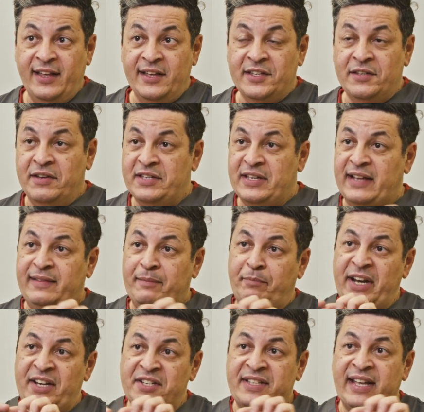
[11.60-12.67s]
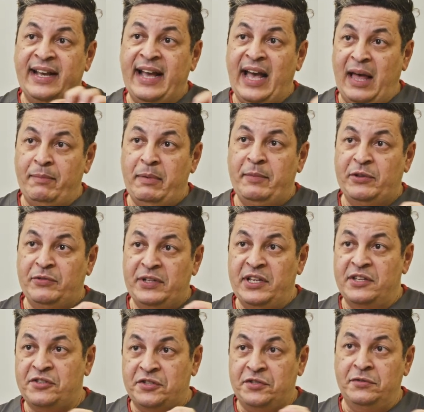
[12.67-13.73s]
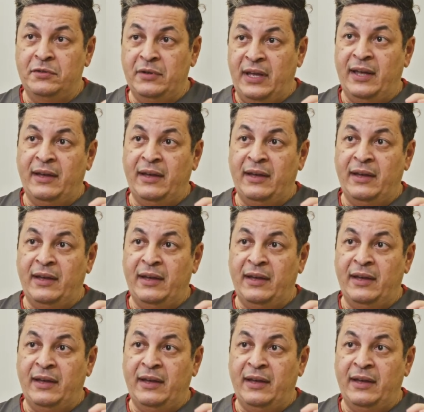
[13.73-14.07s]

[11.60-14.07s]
So it bridges the gap between these two